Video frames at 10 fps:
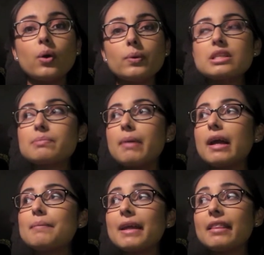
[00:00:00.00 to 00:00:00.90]
always
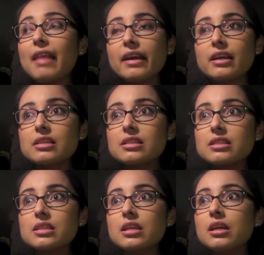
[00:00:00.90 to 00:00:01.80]
buy my
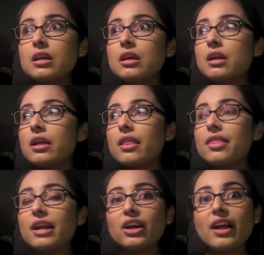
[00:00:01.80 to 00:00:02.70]
lettuce
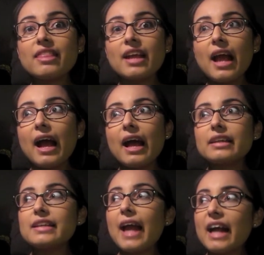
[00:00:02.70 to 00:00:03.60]
there, and they
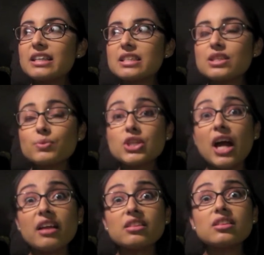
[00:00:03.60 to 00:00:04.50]
had cactus, which
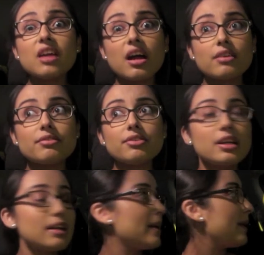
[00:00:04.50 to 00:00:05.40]
I love.
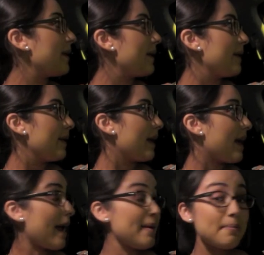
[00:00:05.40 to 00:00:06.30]

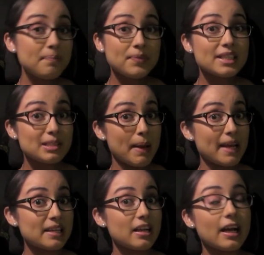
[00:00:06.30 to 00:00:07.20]
I'm
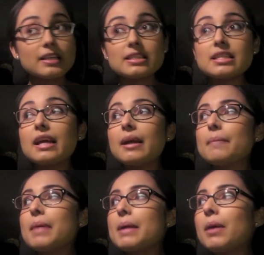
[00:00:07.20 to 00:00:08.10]
Hispanic, guys.
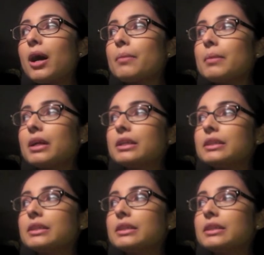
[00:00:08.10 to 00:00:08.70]
My mom